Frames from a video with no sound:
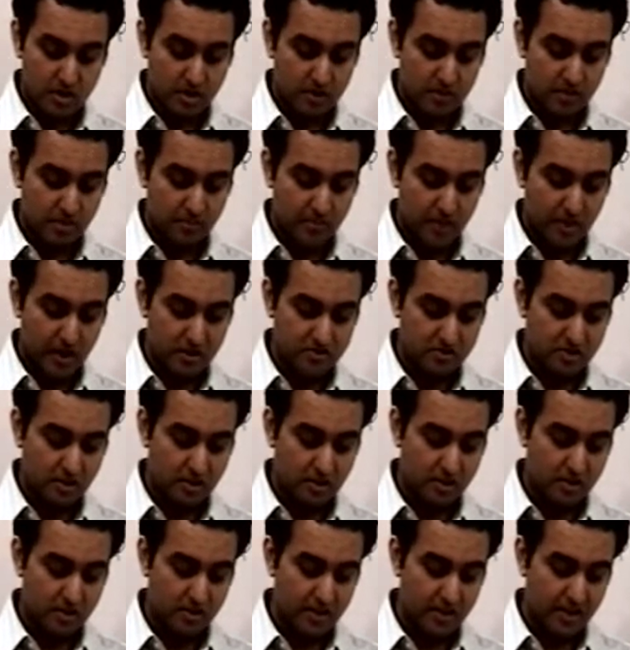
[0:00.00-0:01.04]
In the past,
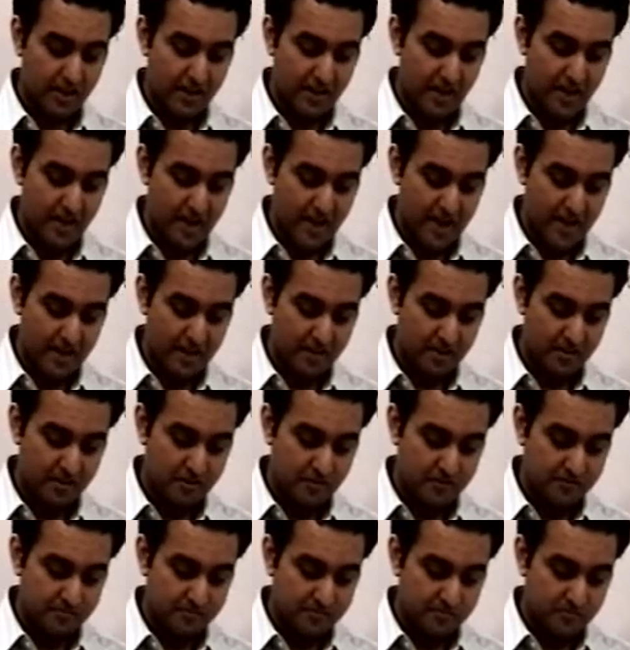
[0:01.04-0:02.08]
hunting and
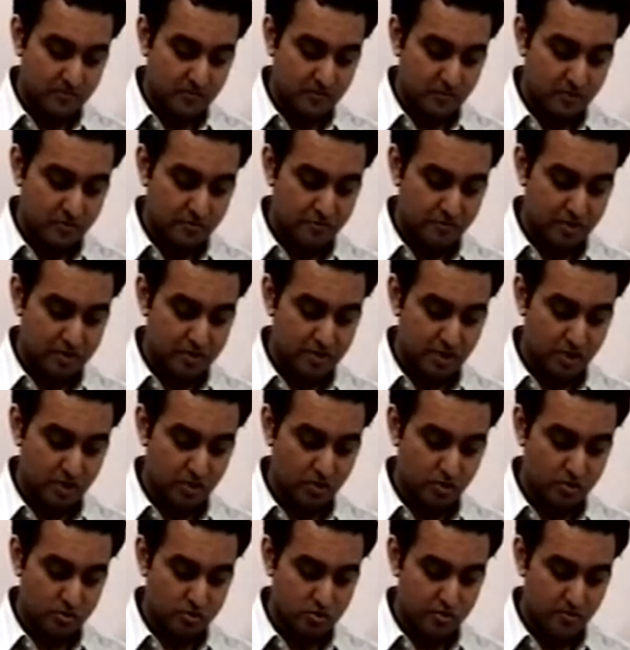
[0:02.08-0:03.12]

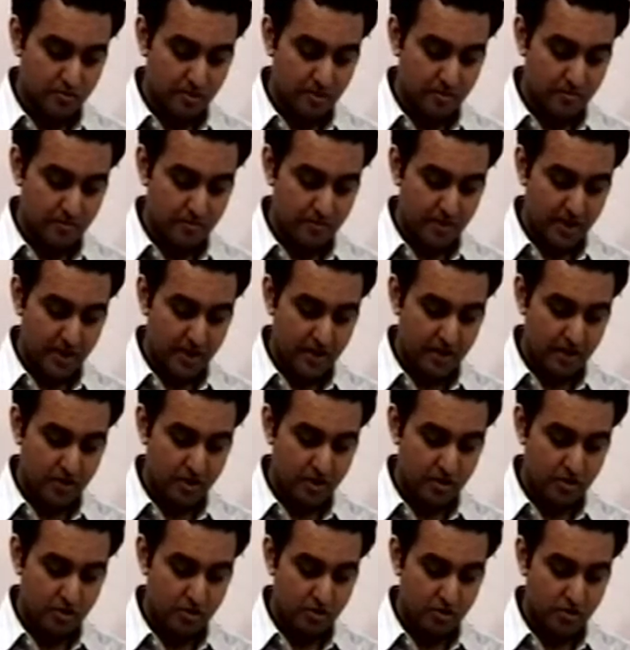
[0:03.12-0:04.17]
fishing used to be
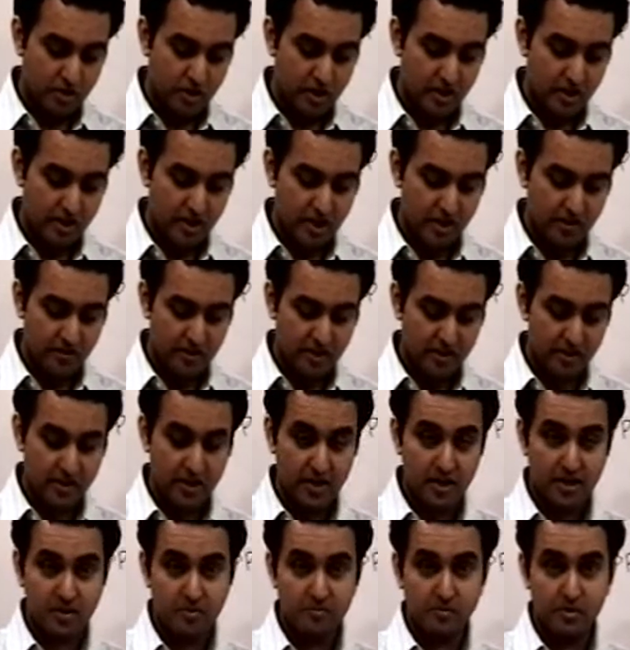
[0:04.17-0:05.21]
mainly utilitarian
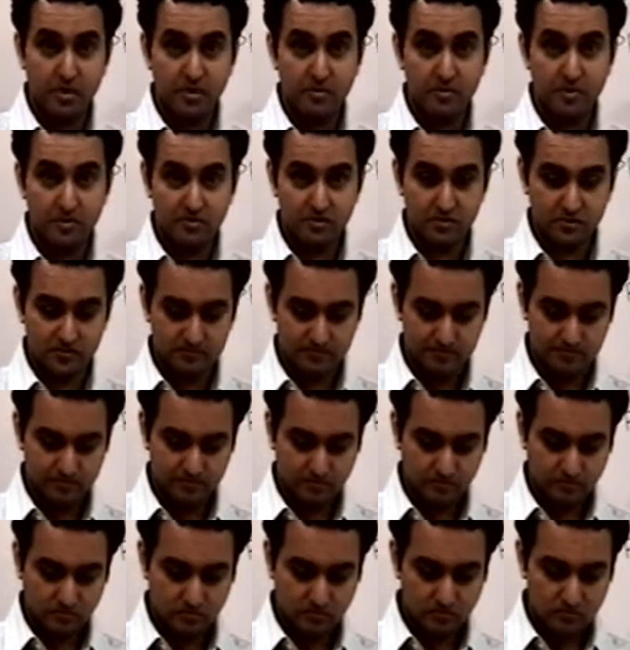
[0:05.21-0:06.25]
in purpose.
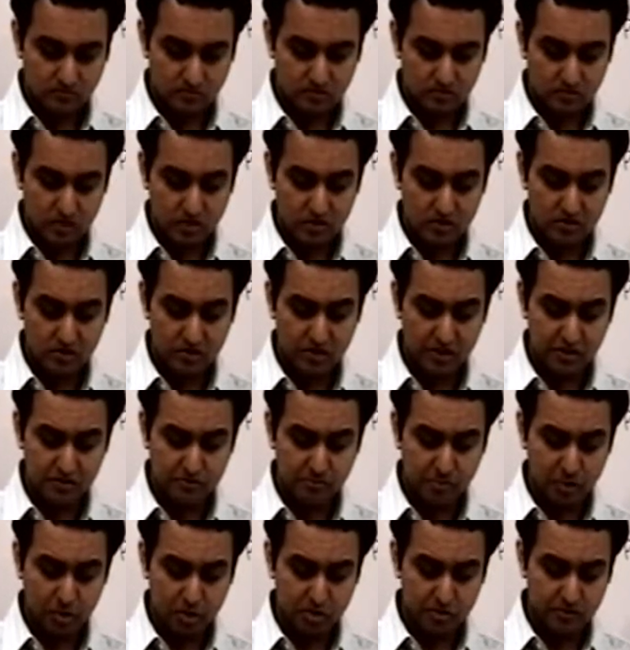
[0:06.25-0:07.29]
These
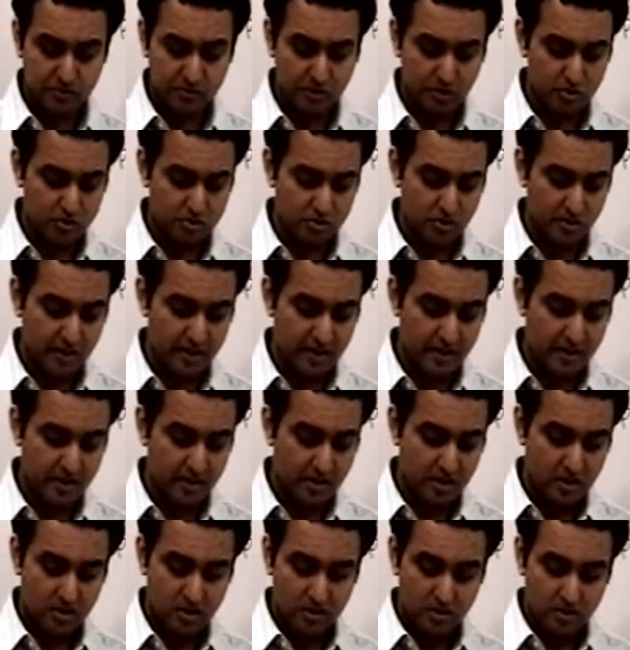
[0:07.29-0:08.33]
sports were used to get
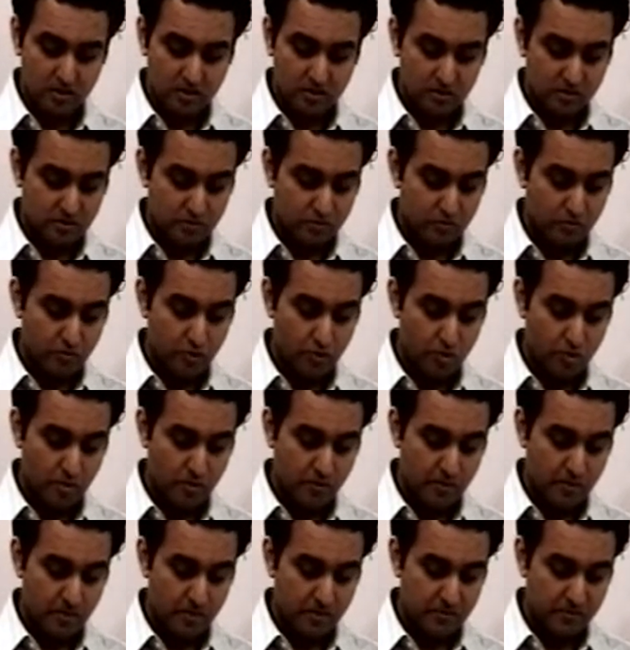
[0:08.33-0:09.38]

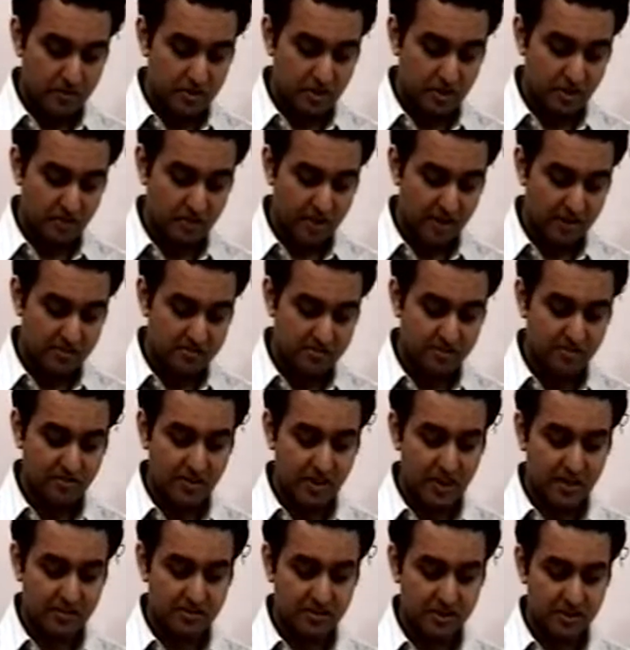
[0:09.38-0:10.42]
food. With the Greek
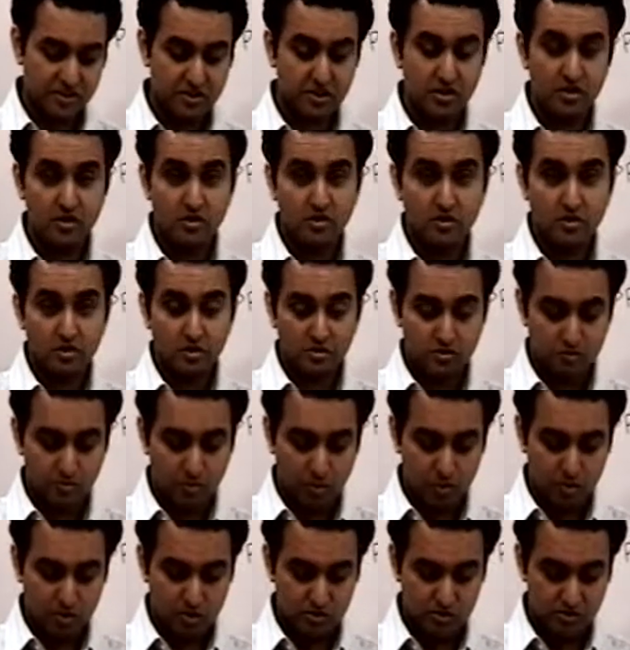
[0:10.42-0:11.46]
civilization,
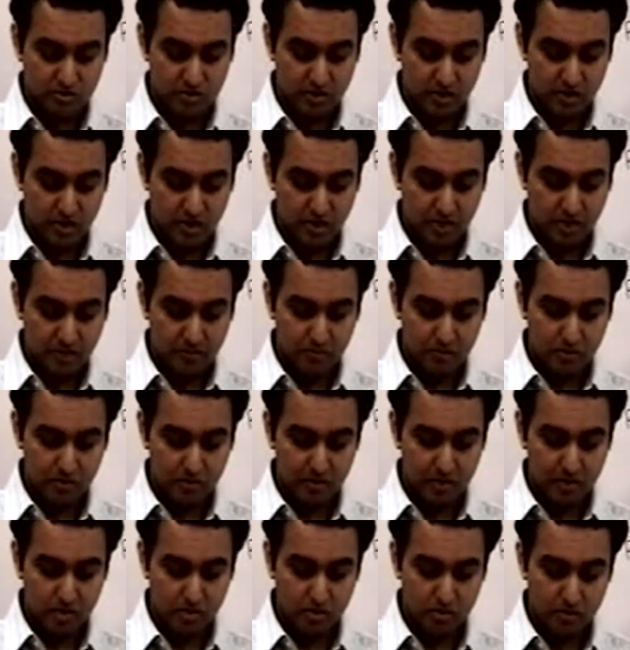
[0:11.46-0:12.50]
sports came to
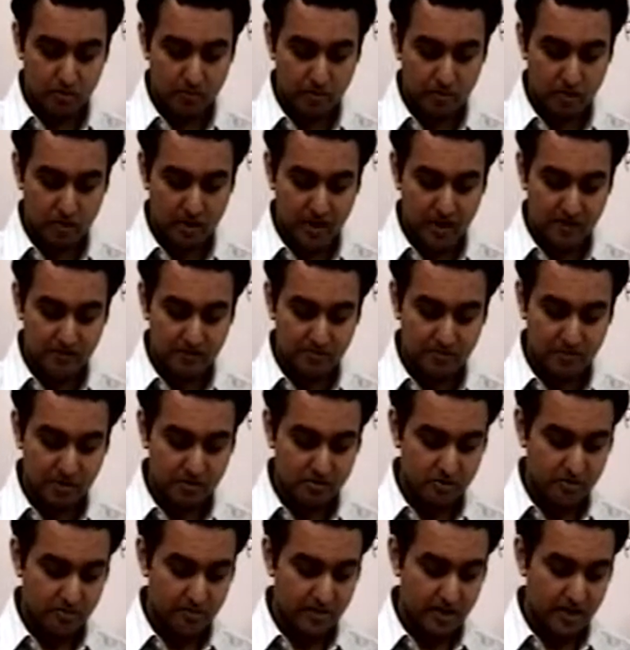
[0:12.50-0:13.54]
be looked upon as a
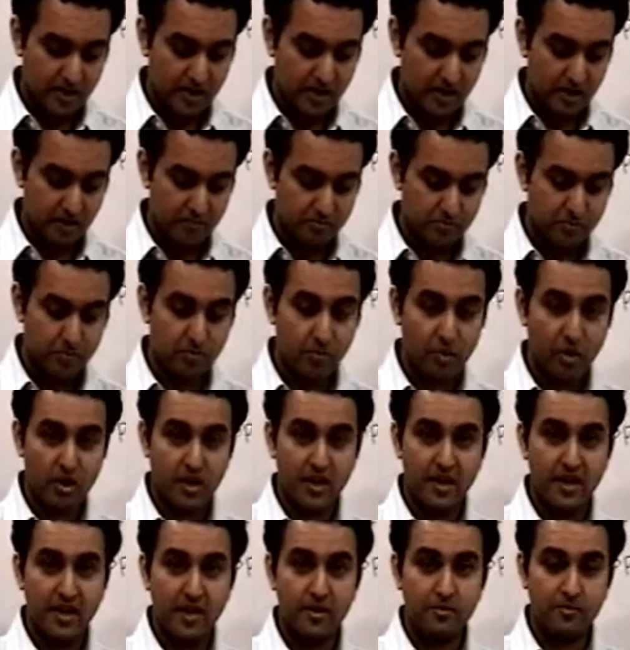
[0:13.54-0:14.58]
means of building up the
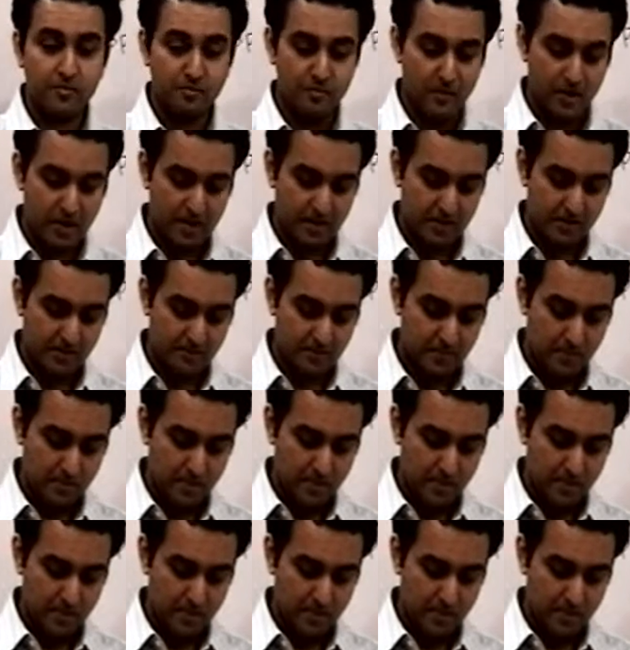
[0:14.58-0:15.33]
body and mind.